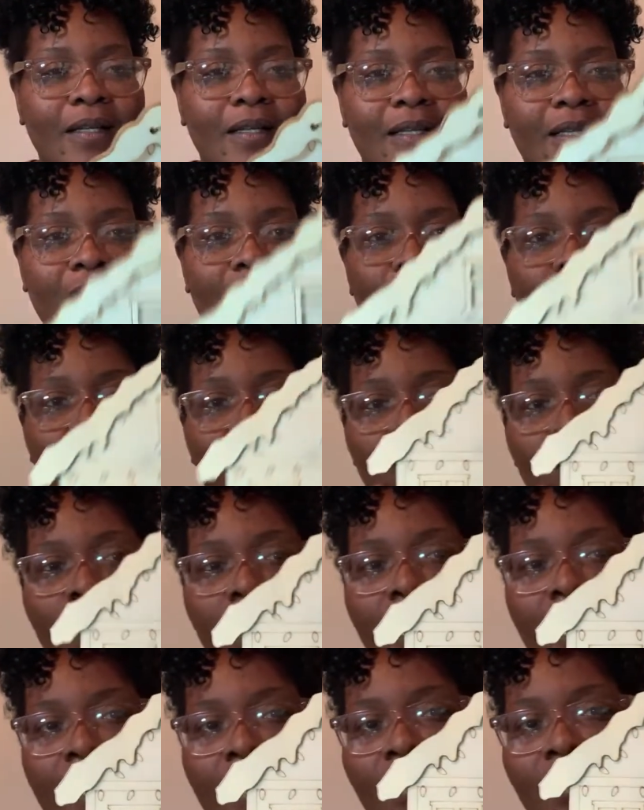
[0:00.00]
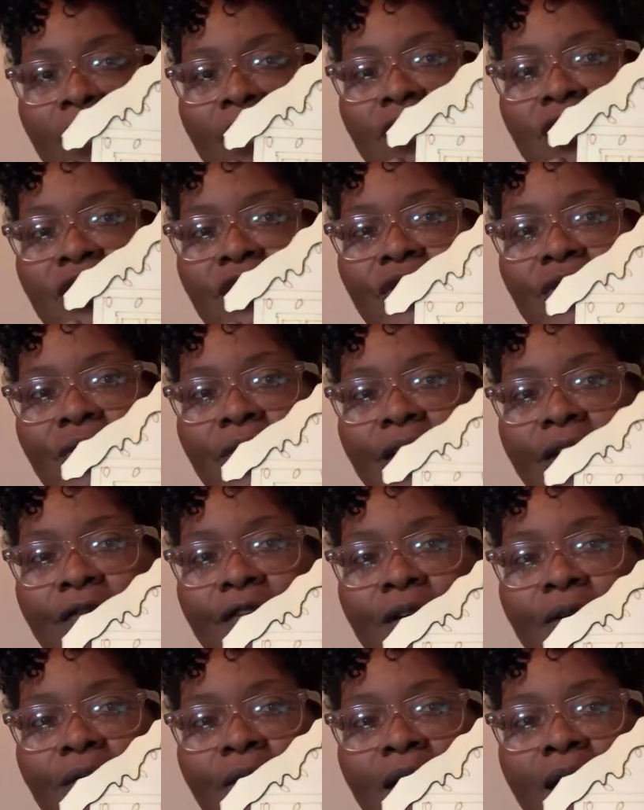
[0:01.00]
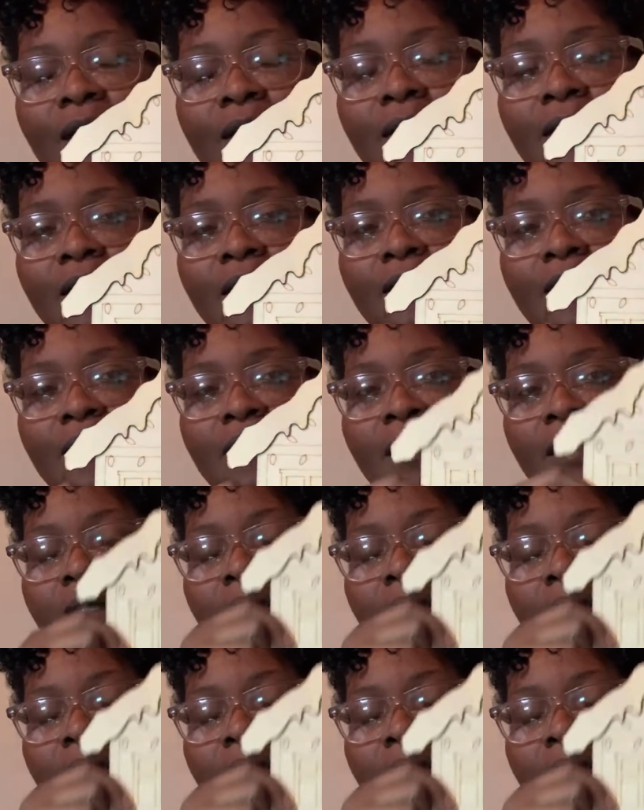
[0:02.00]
the one. I know there's two different ones,